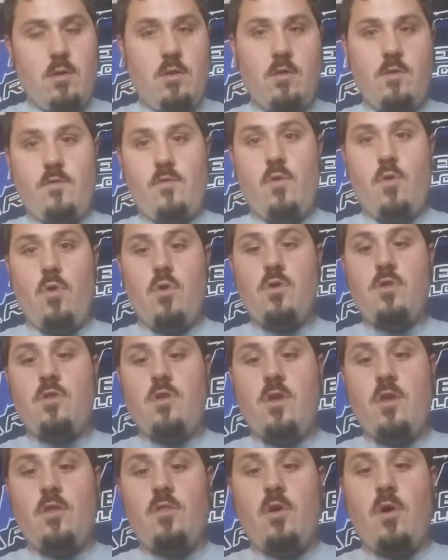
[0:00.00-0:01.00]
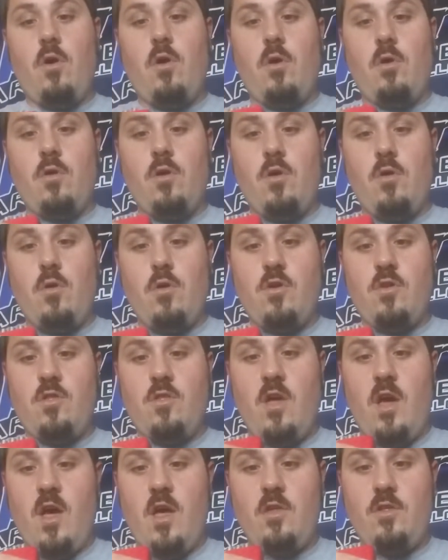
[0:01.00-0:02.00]
of course, is all your
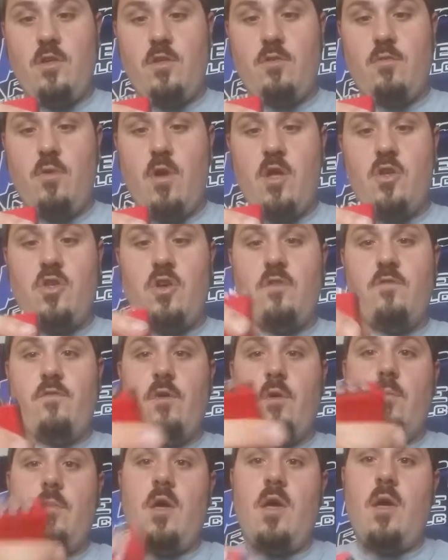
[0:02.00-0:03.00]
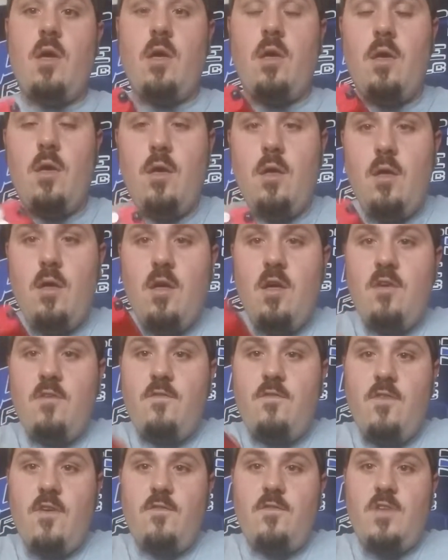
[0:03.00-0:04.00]
sizes, ranging from a
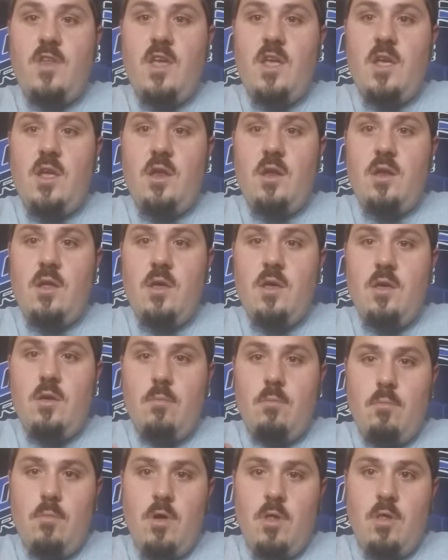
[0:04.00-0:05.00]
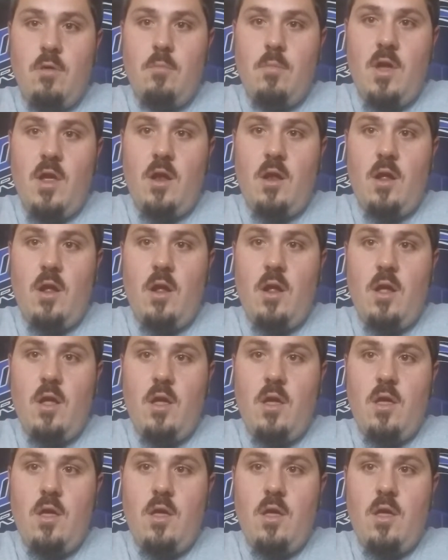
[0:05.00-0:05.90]
15 millimeter